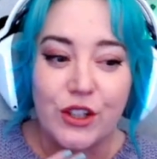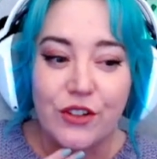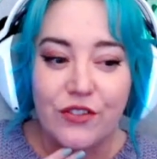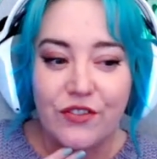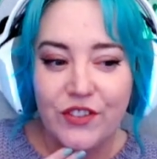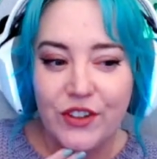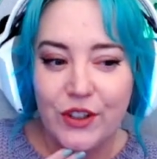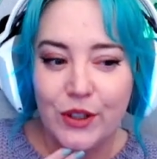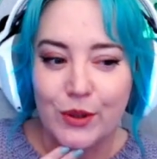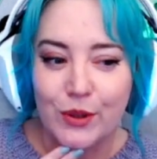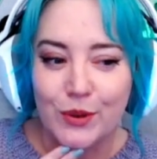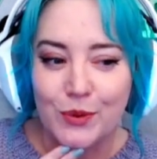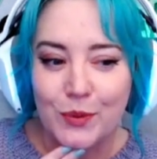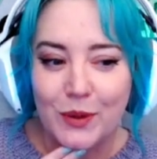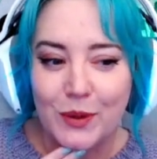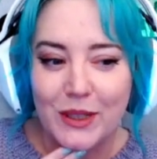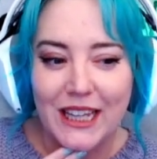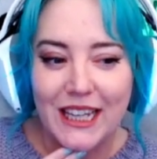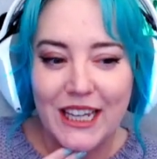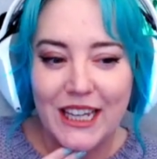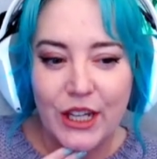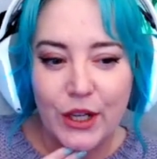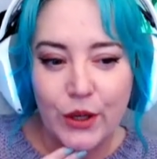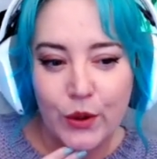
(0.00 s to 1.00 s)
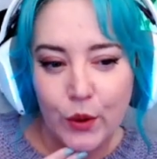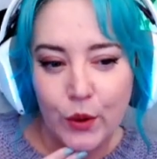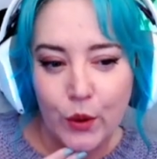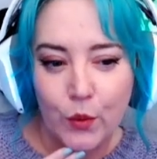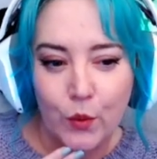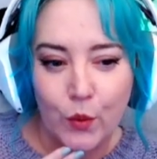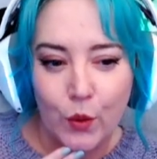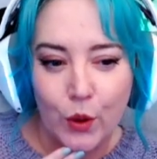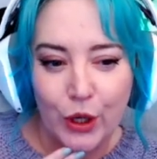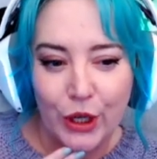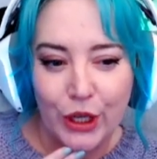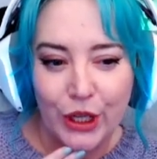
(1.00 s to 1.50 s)
field when they hear a
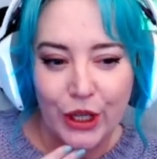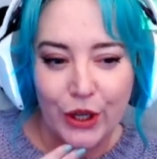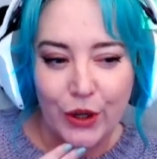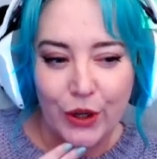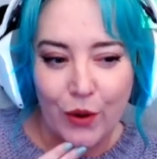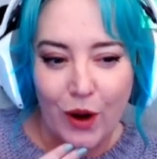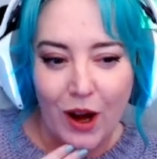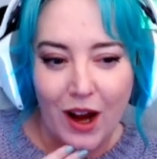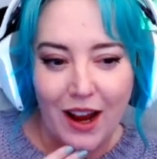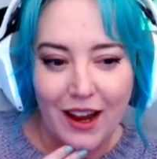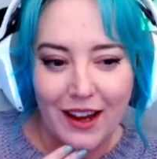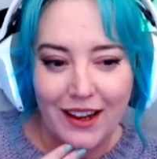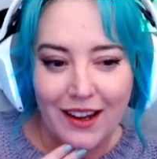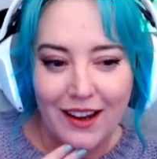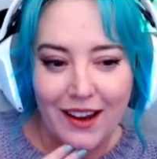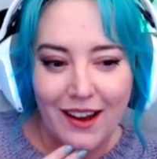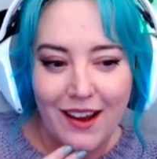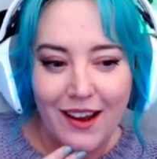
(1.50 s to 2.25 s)
warning cry.